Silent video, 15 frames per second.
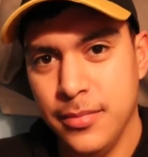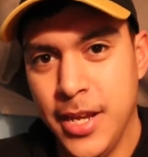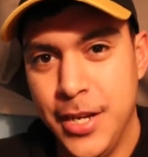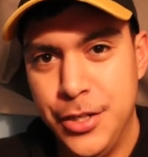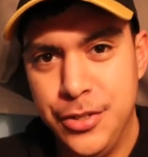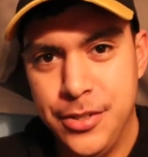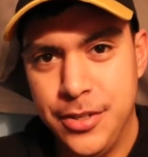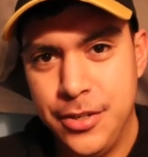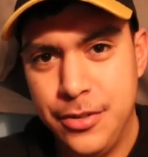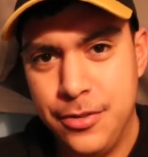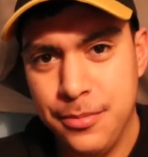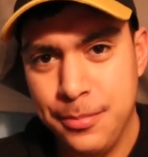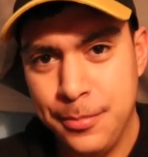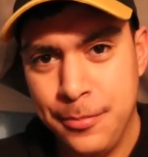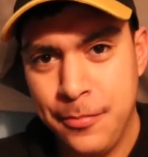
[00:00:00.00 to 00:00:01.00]
ages
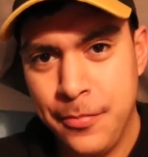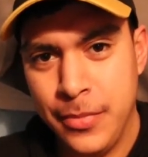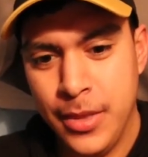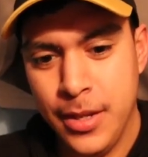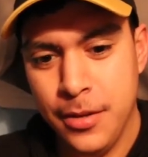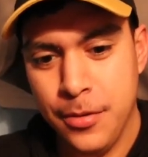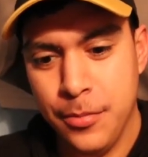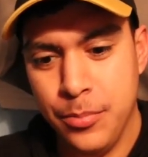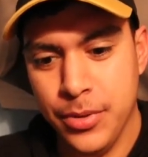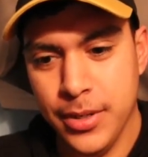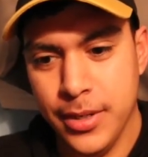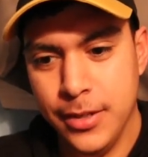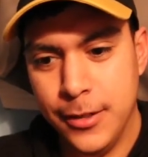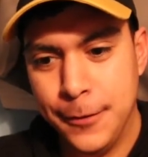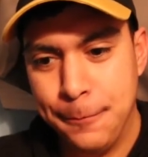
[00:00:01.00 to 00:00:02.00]
ago,
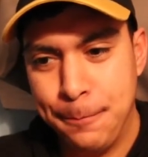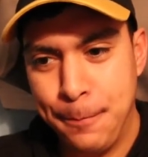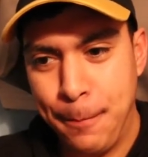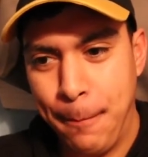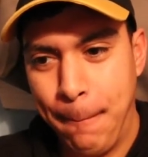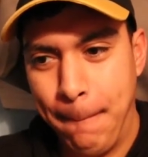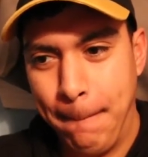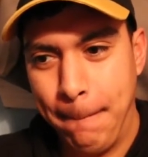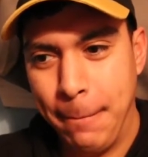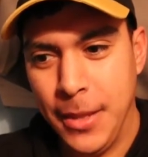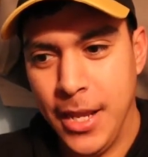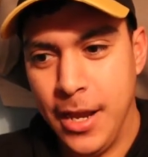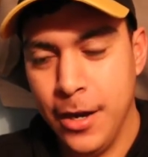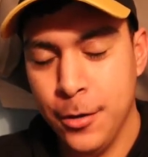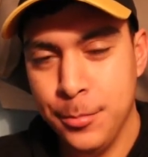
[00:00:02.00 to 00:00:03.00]
but
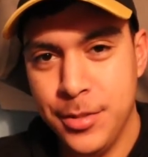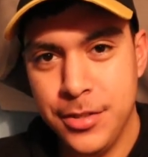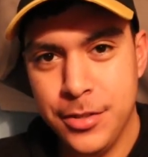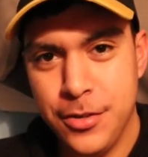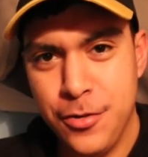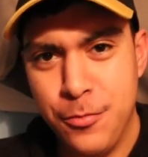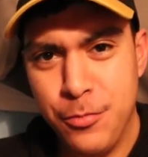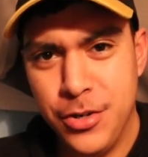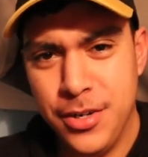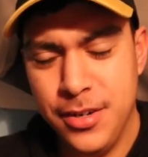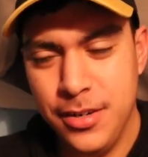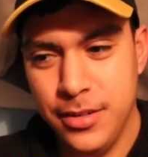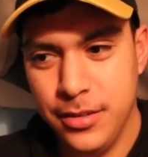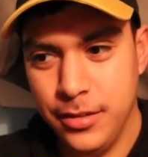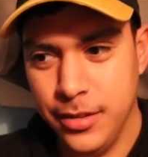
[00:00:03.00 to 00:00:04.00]
I hope this is a home
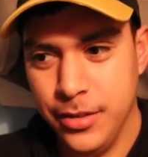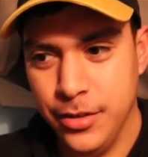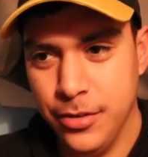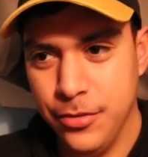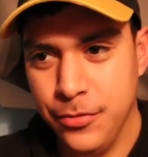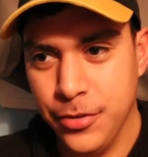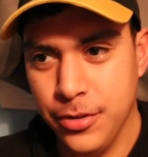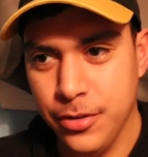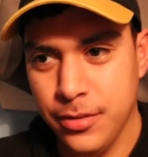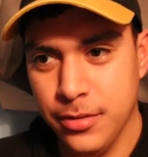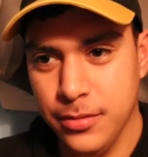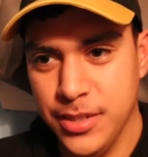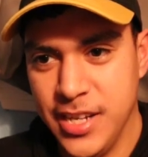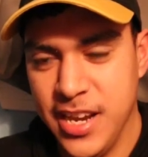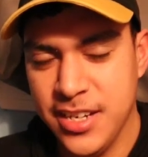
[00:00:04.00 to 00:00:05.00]
run,
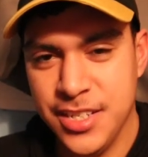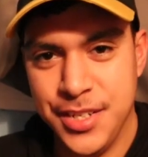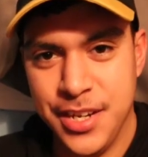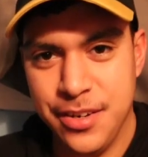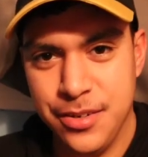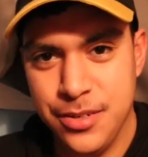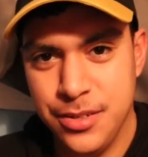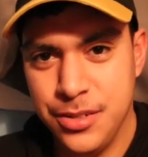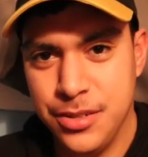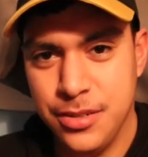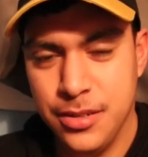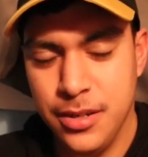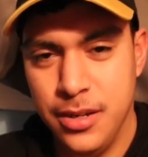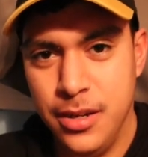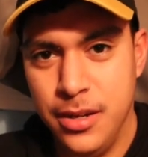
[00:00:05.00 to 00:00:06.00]
for Zack
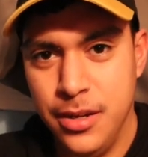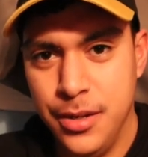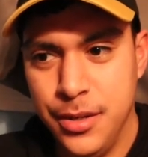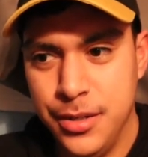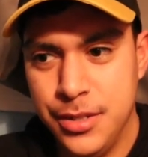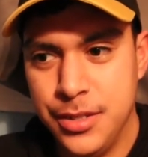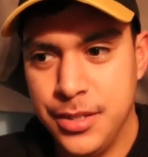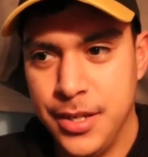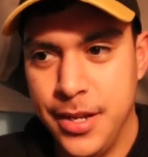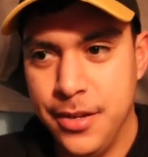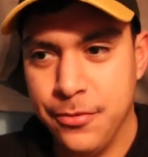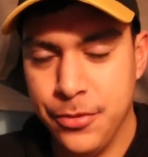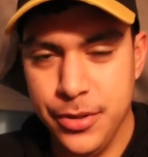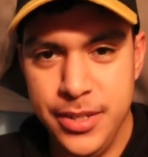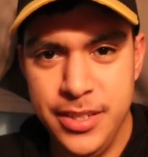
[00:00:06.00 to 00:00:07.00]
Snyder's
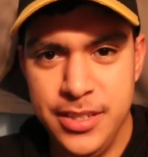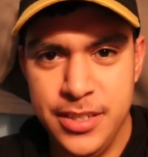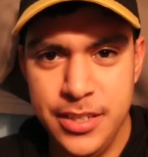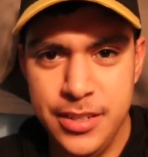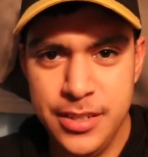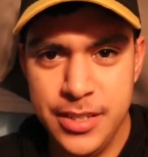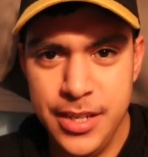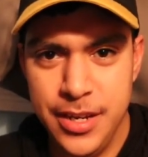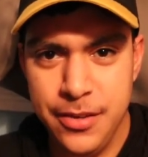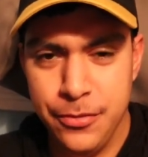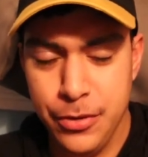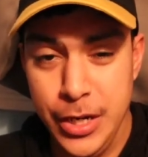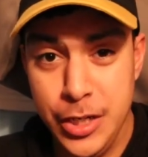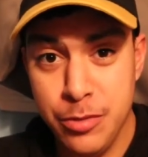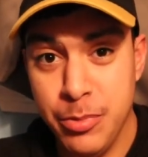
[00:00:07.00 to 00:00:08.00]
sake, for DC's sake,
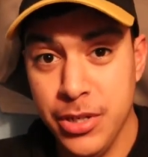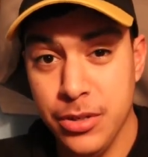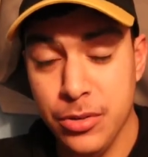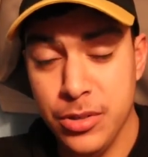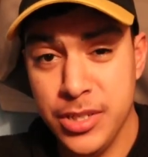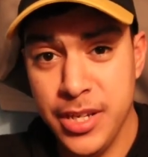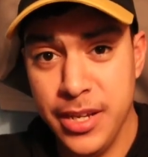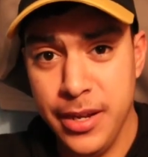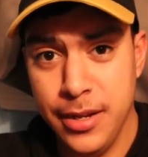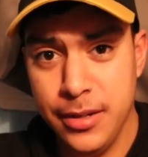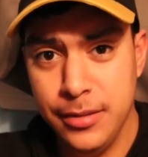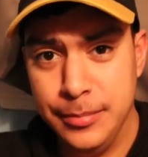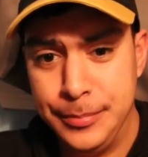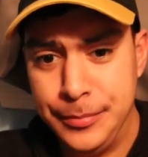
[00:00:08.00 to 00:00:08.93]
for HBO's sake.